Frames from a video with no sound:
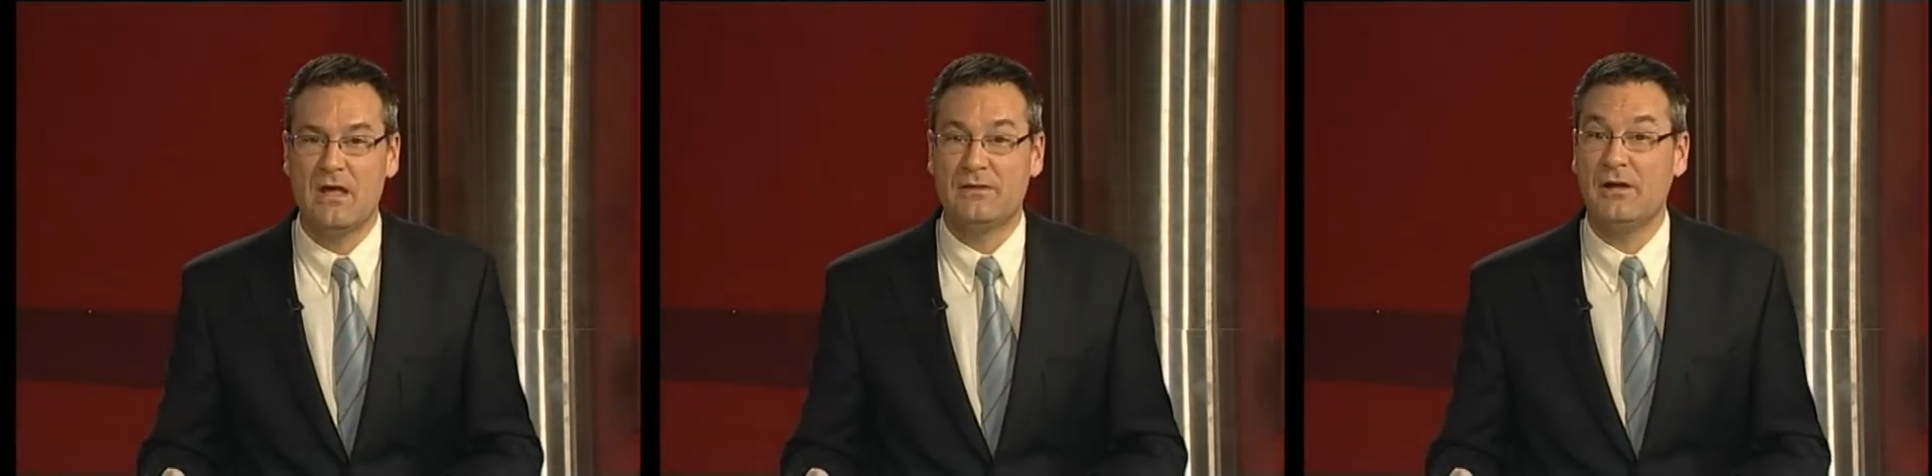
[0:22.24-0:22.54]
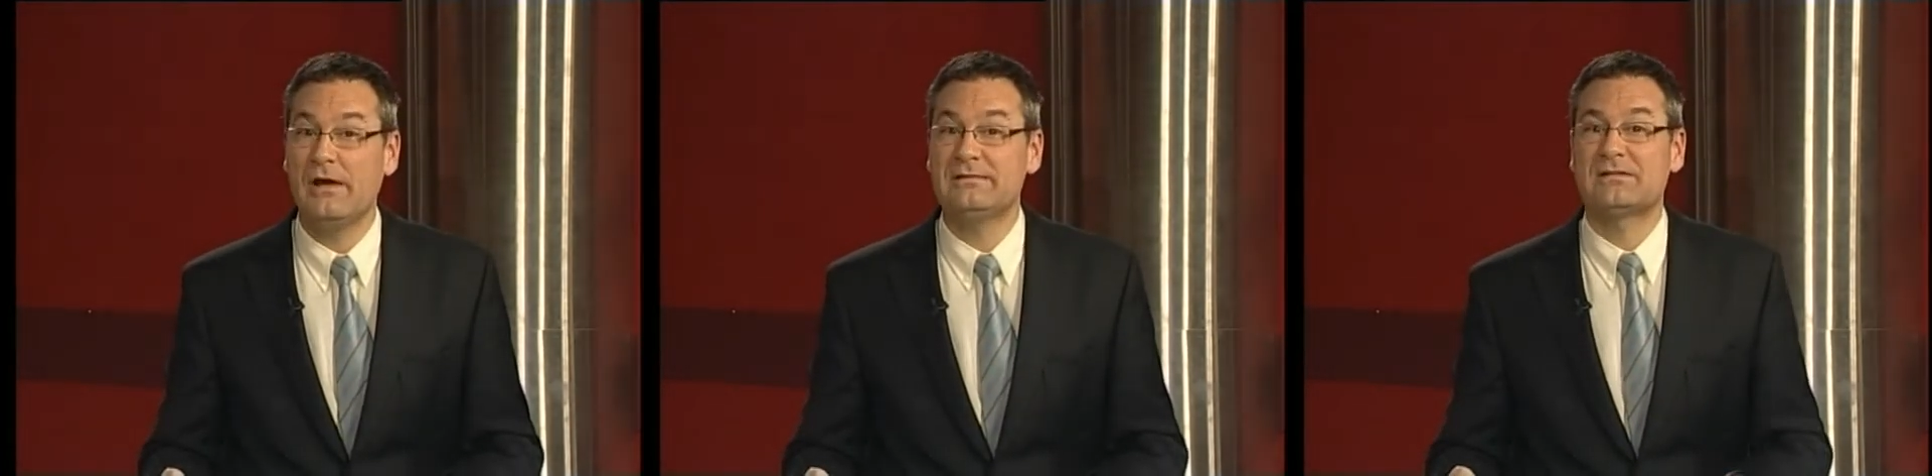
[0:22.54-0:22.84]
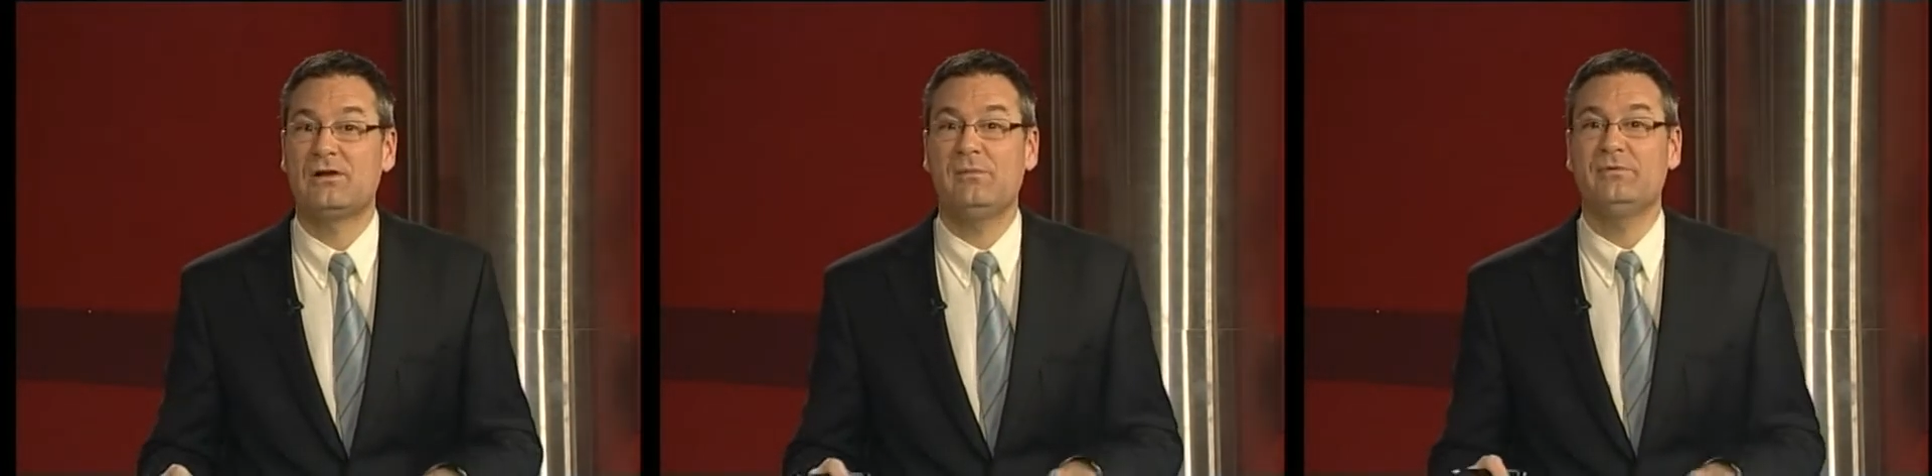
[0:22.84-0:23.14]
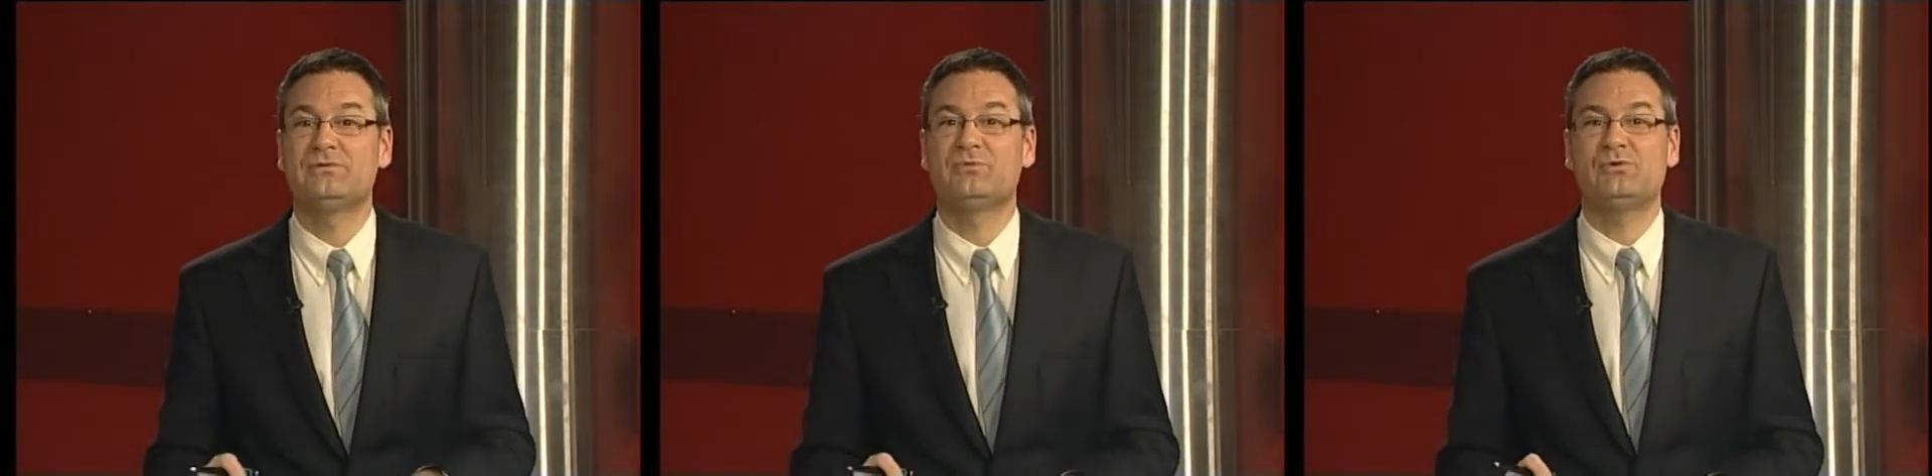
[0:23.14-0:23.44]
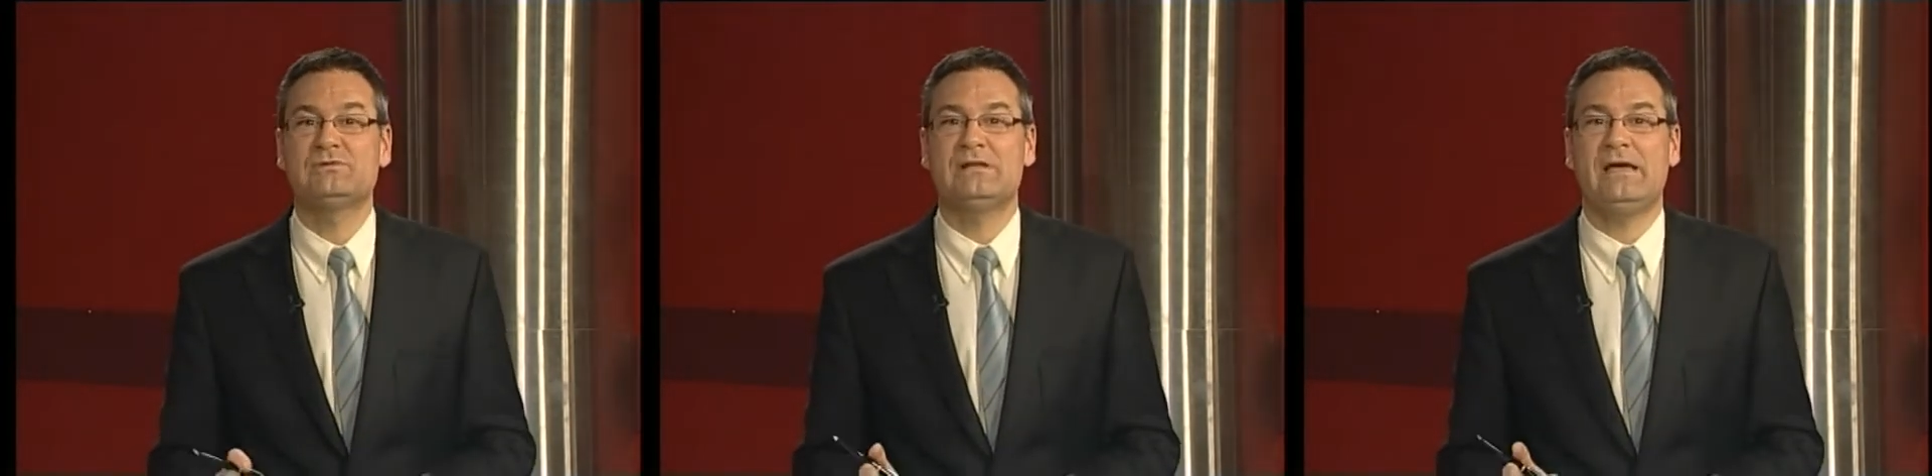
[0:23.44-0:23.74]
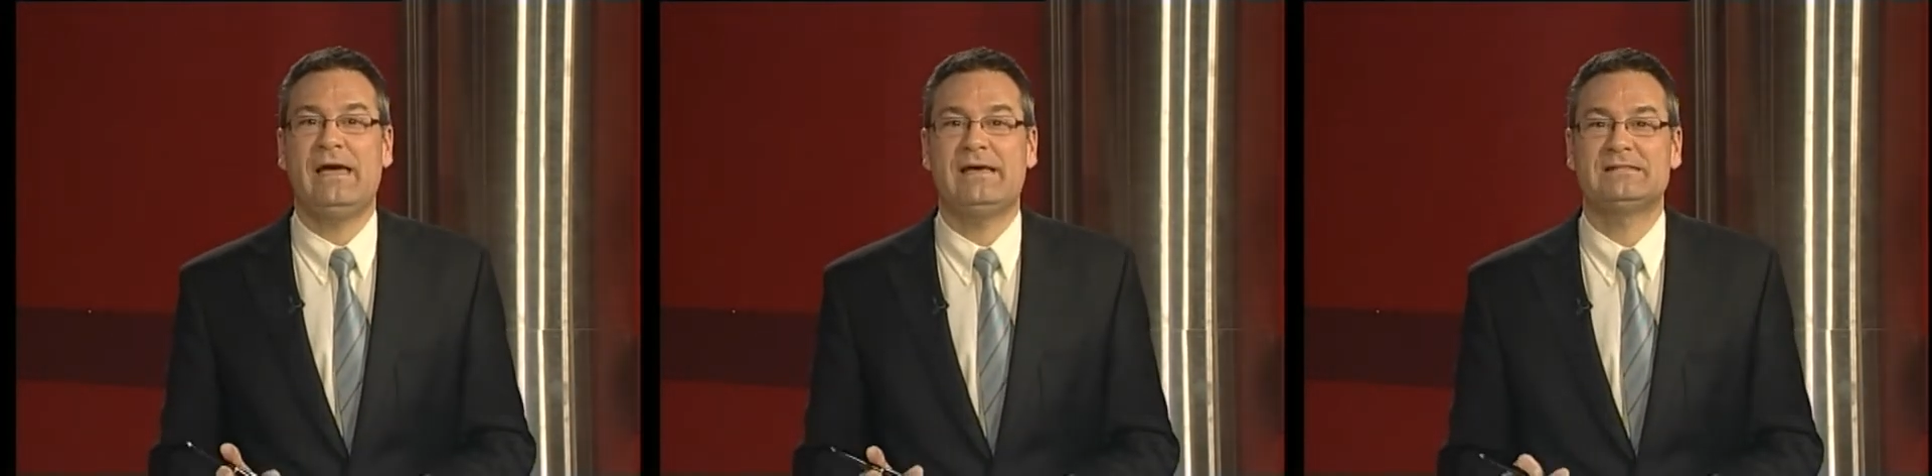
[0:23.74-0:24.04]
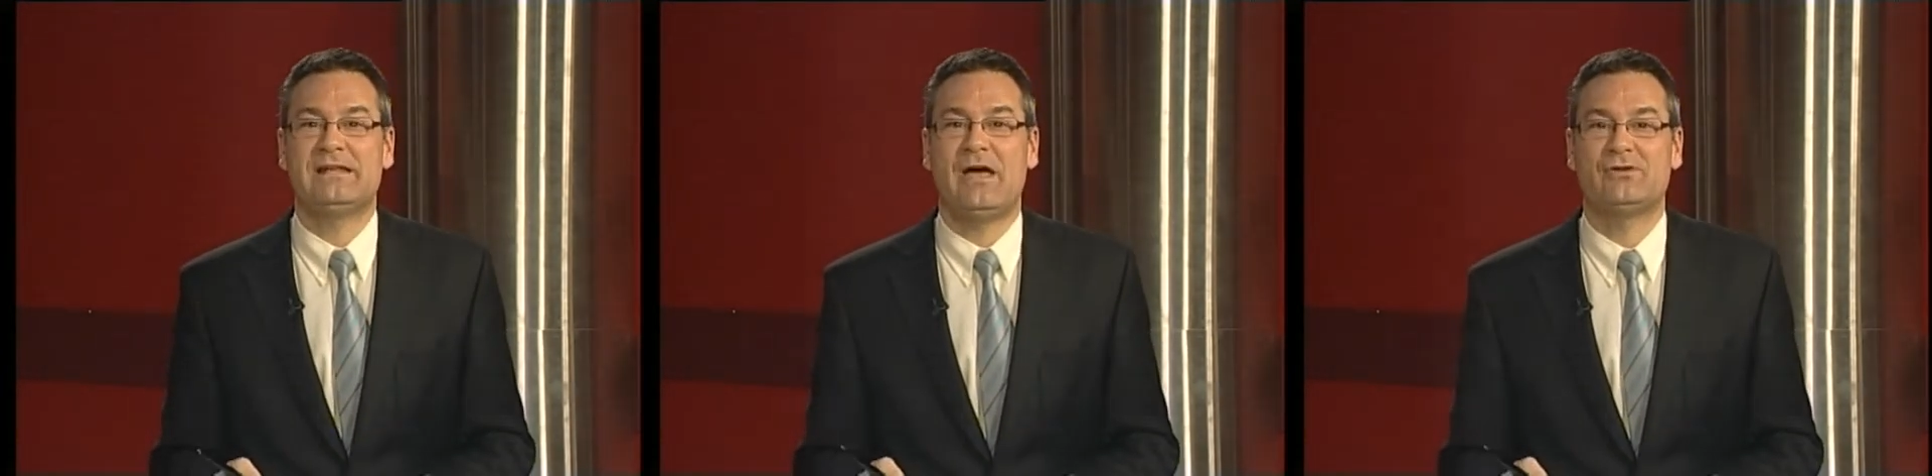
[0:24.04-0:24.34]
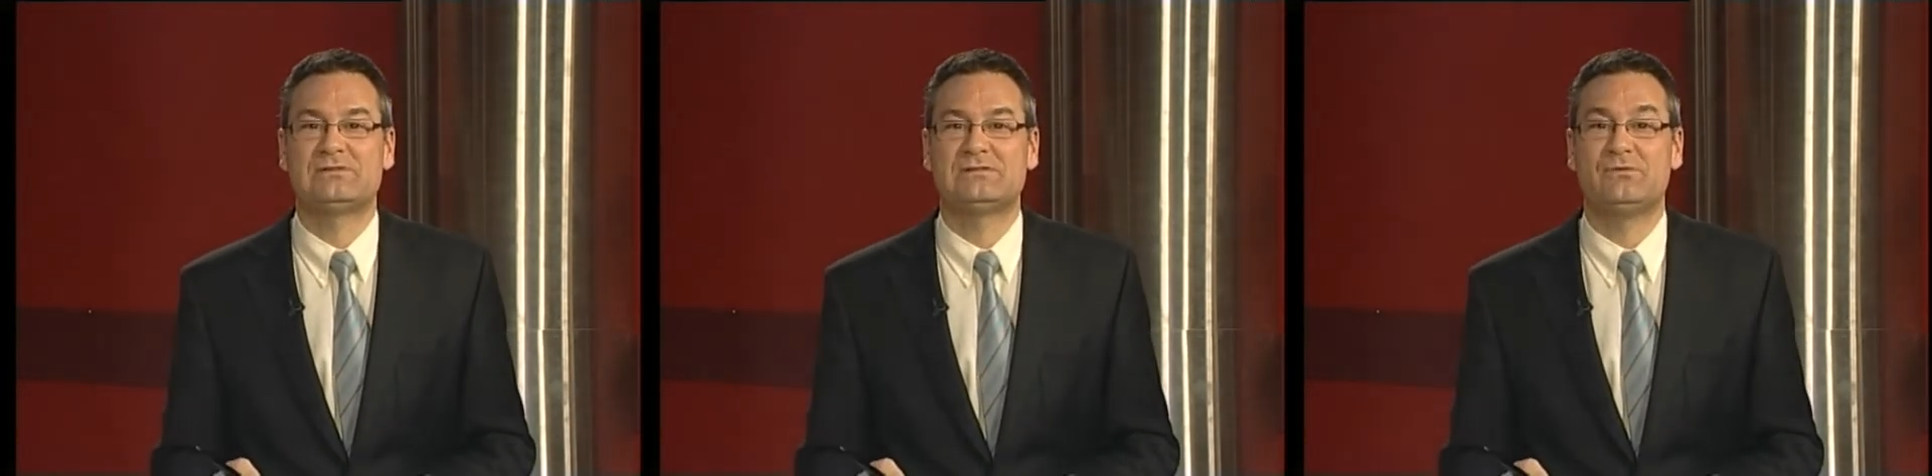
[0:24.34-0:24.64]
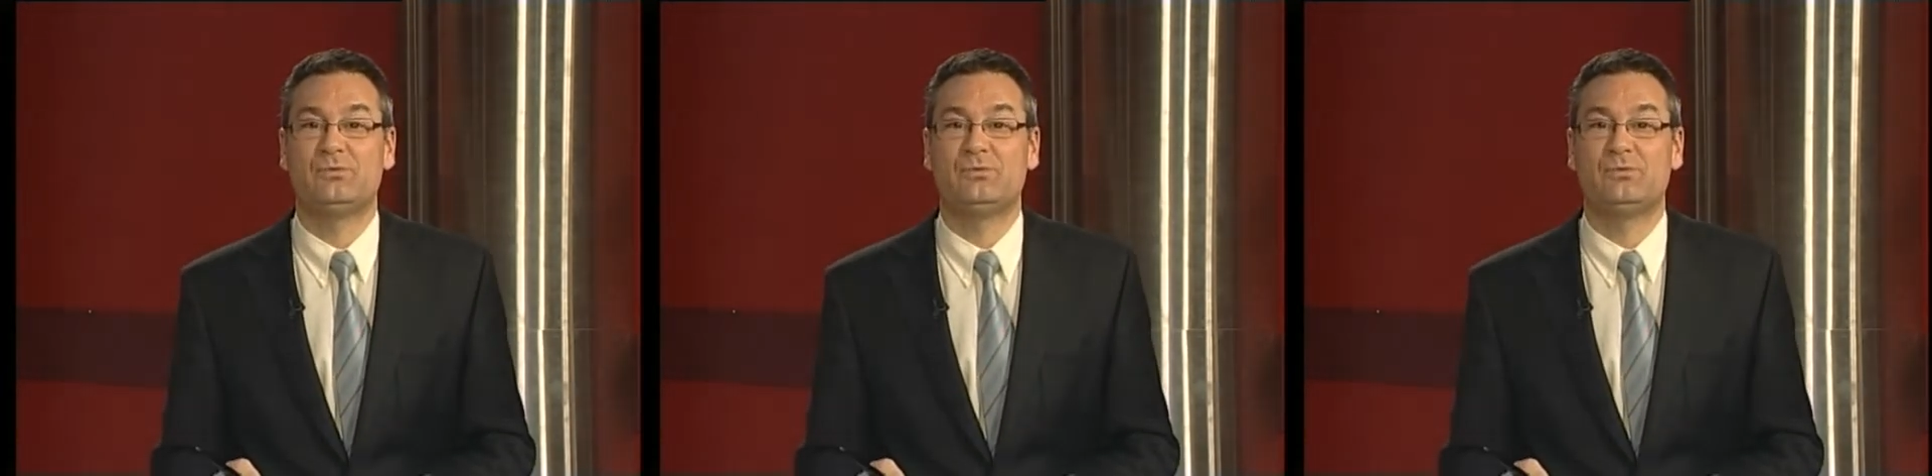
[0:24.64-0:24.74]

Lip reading: The Lions Club of Gibraltar has announced